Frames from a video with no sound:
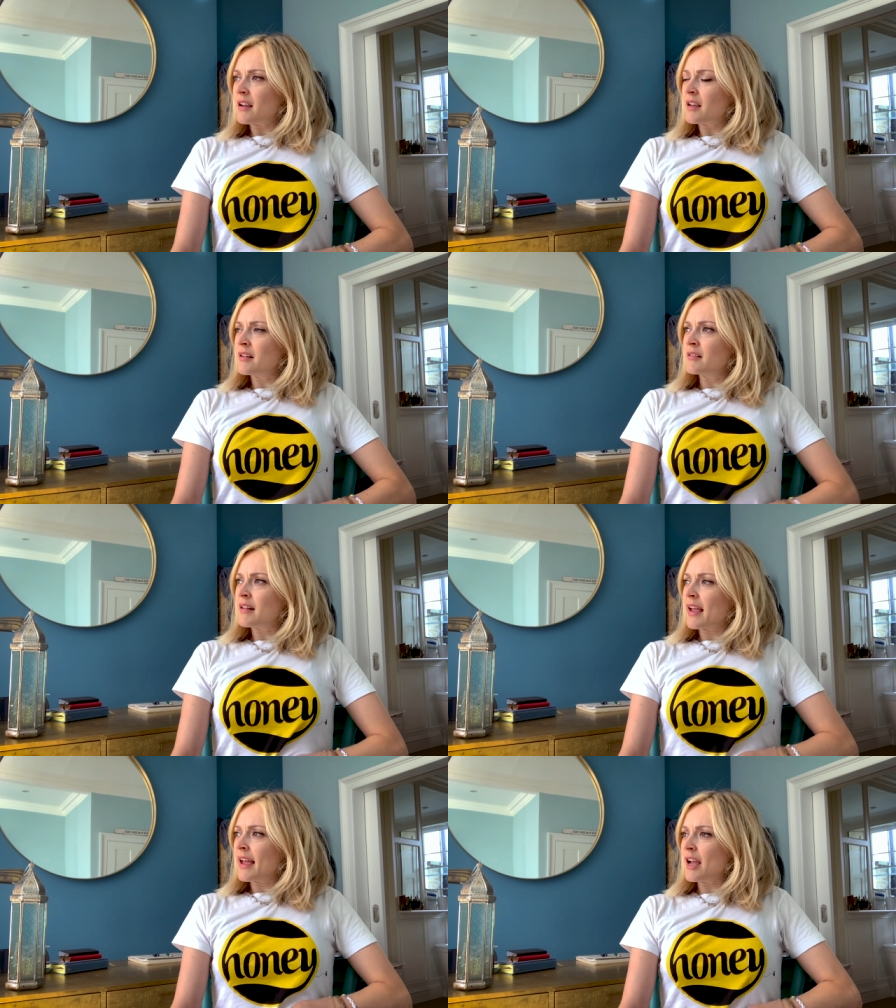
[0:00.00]
it
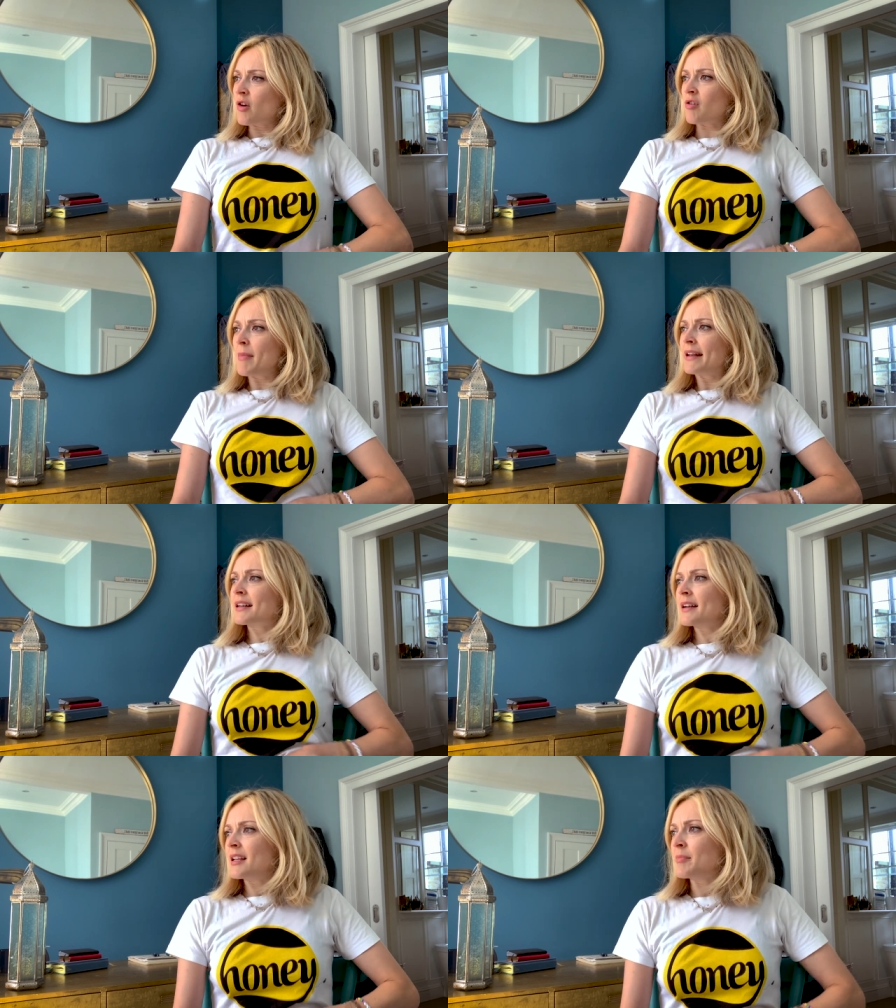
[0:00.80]
can
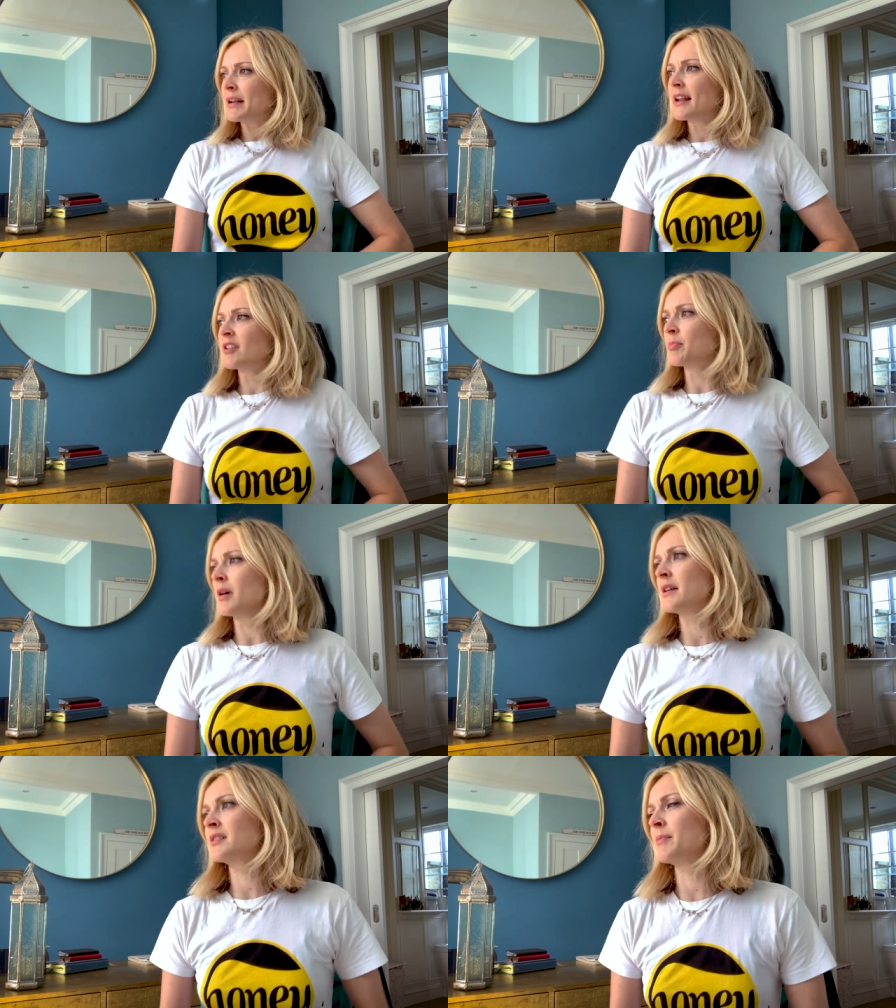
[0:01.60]
incrementally be
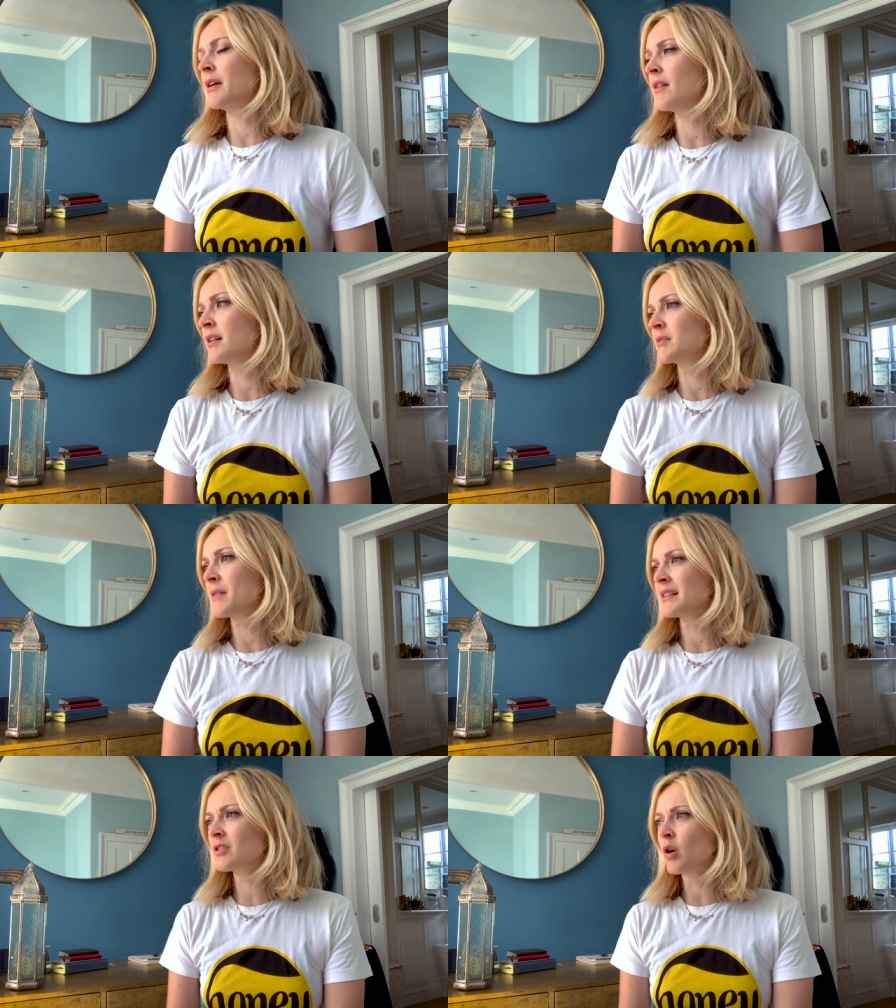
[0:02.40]
led by
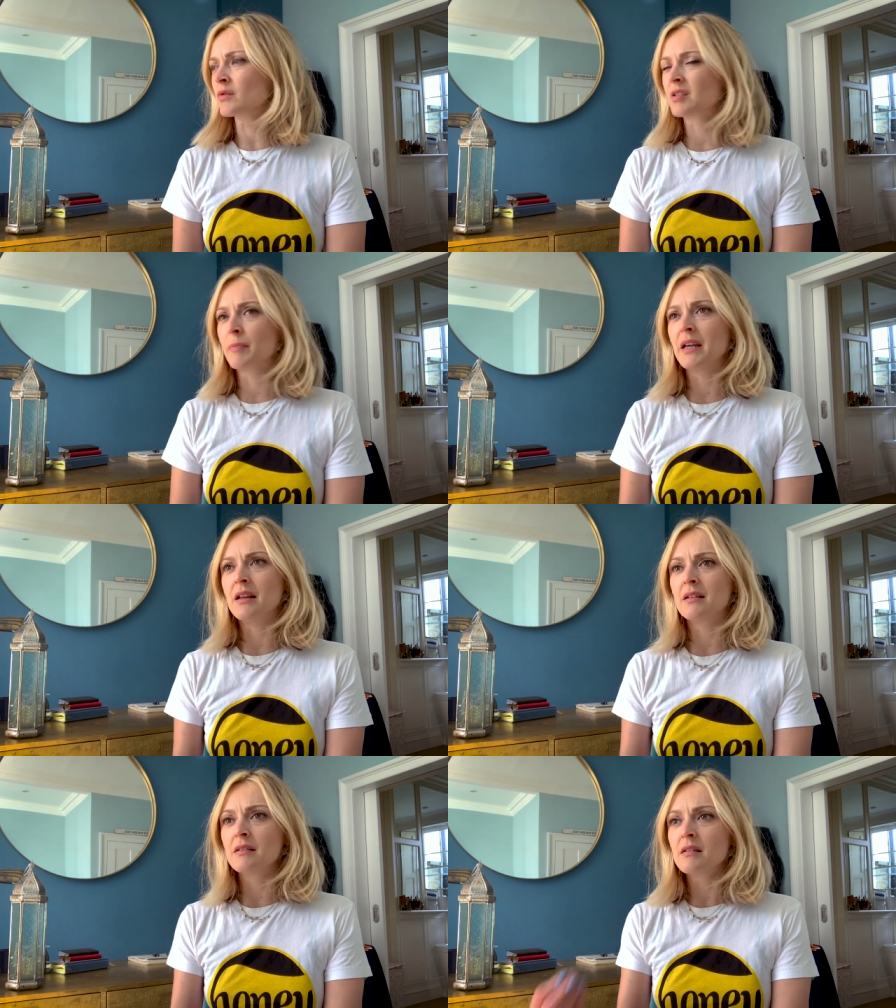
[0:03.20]
experience, but there's got to
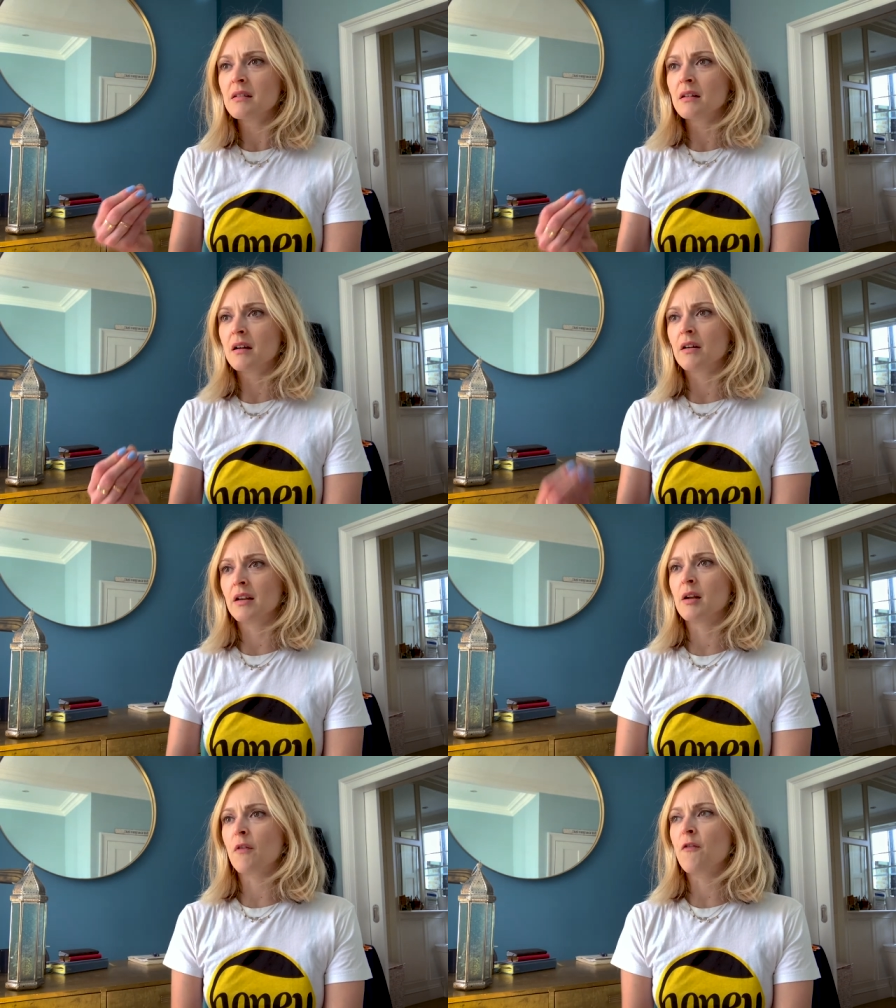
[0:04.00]
be, uh,